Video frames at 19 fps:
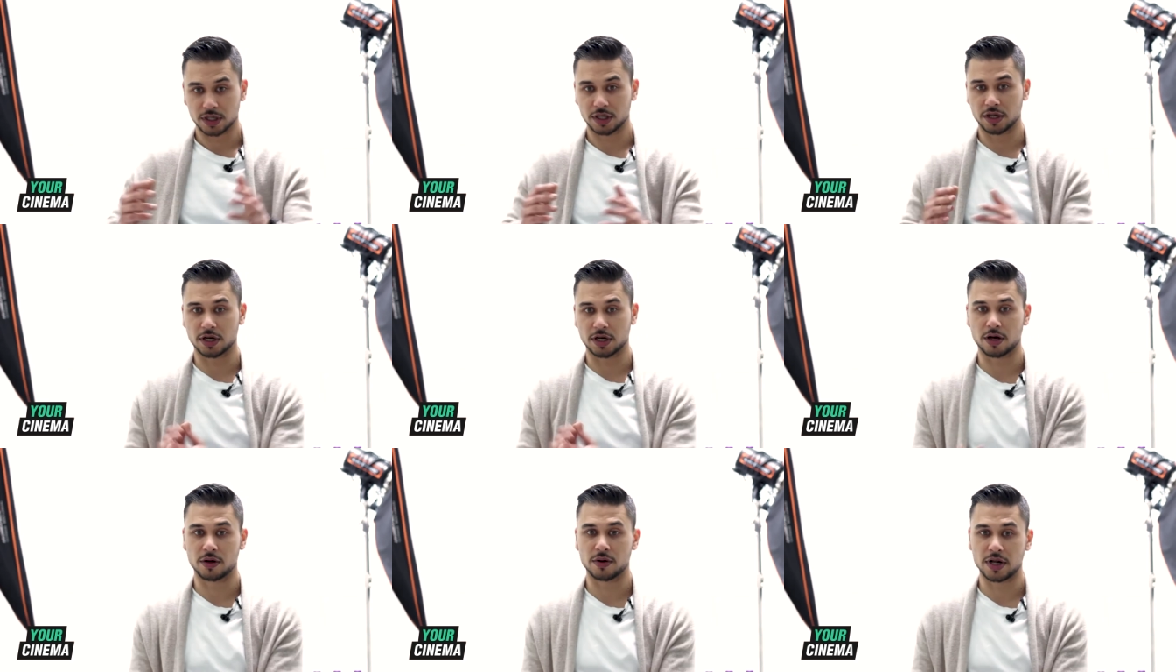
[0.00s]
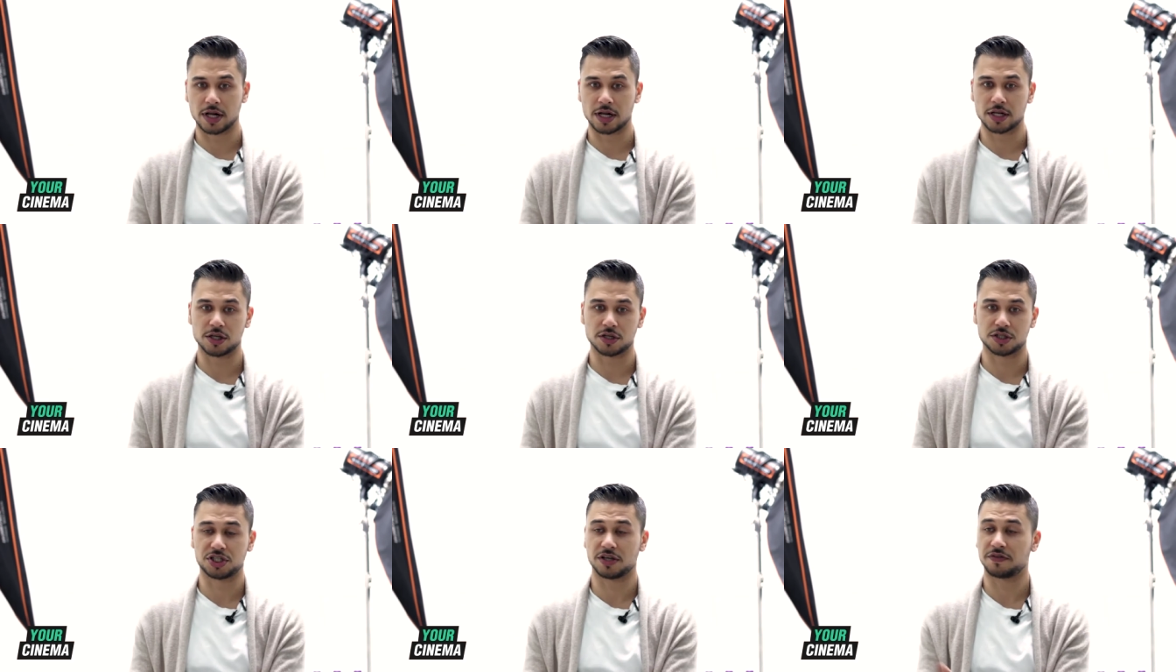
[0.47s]
you know uh,
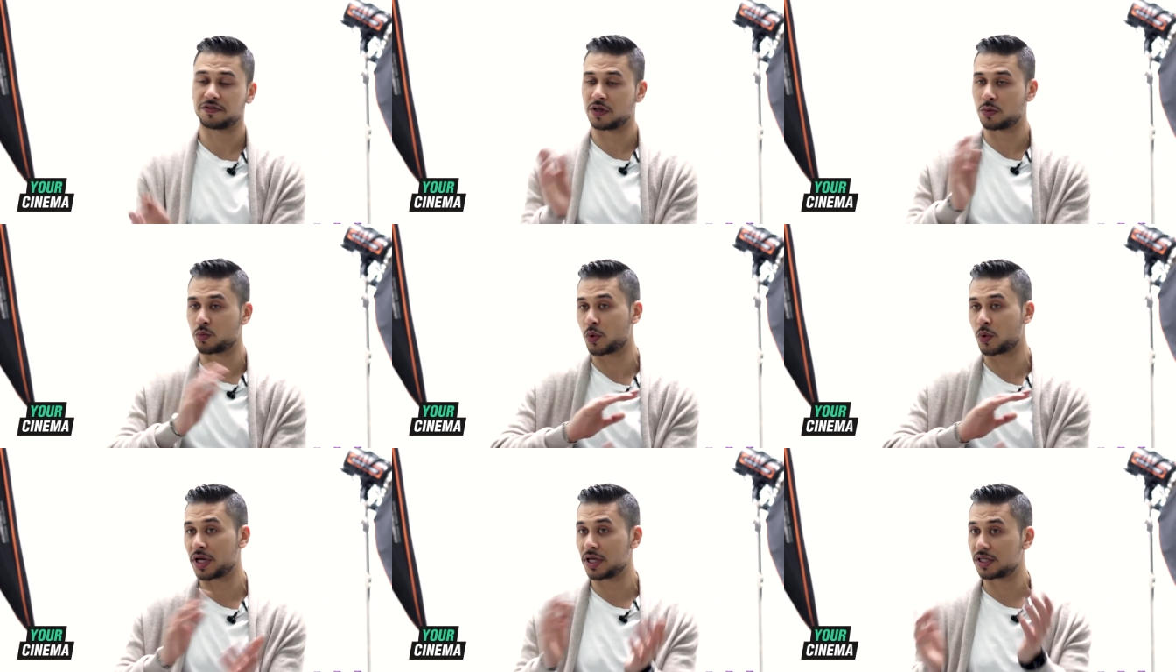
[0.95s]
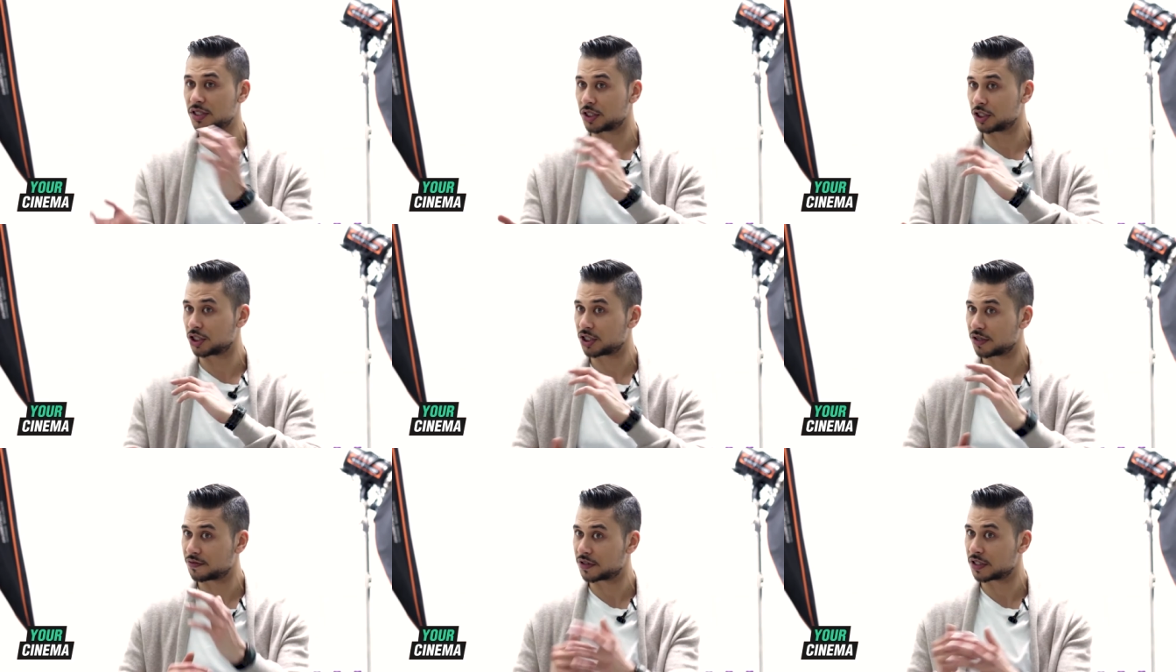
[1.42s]
you're shifting weeks and
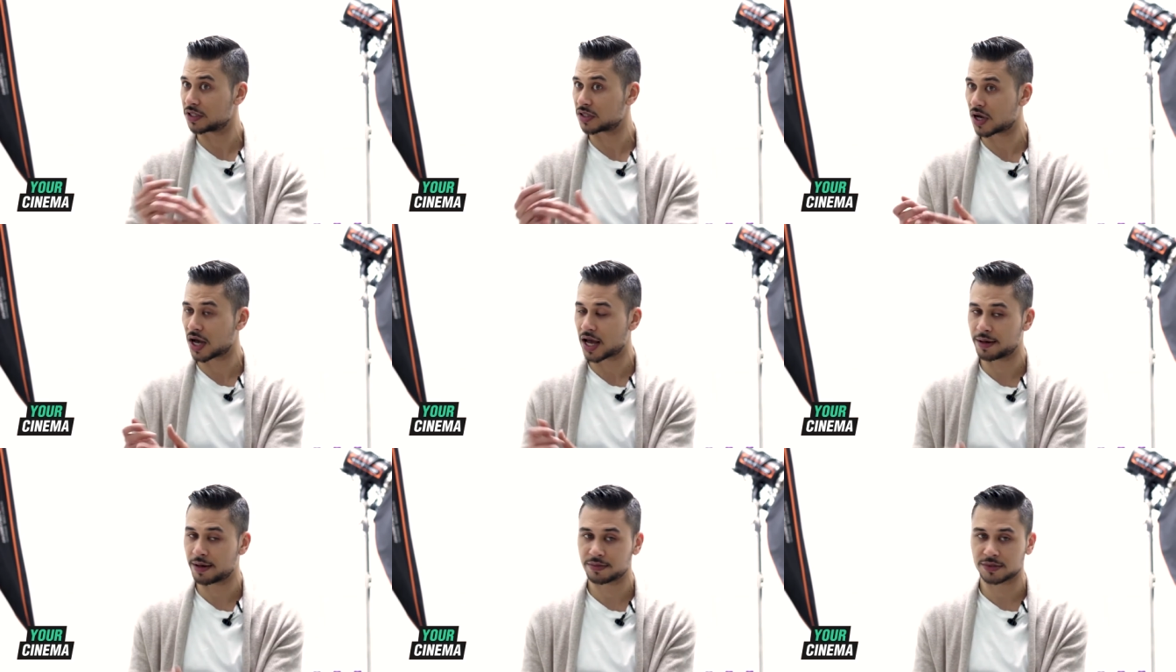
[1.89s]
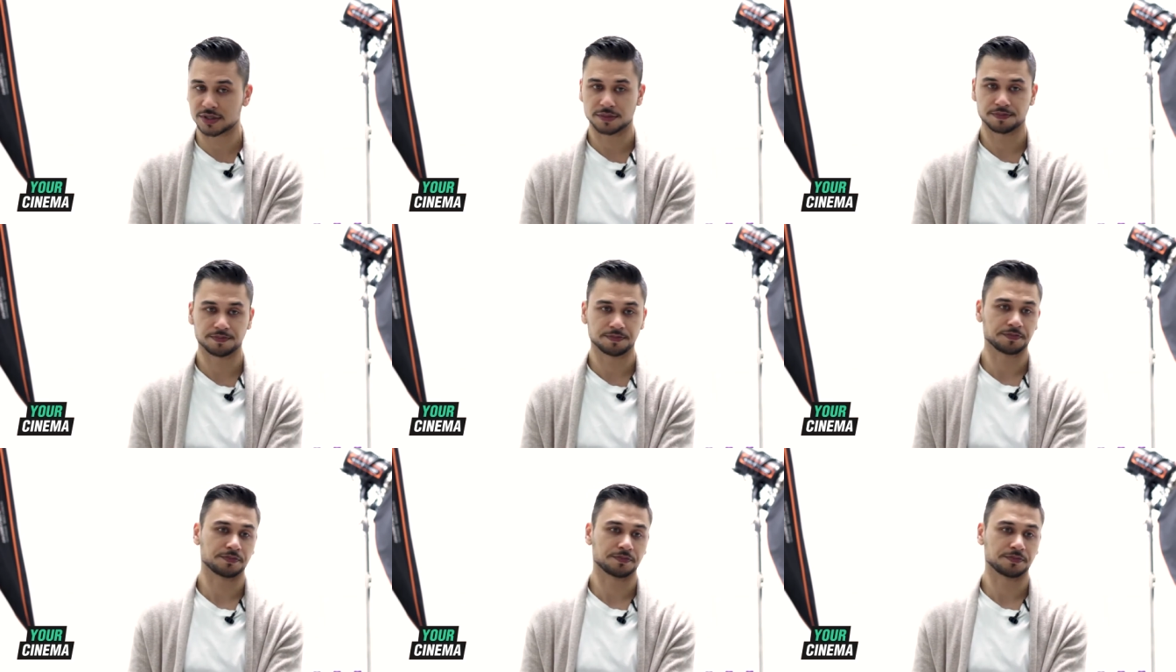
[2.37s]
you're shifting times.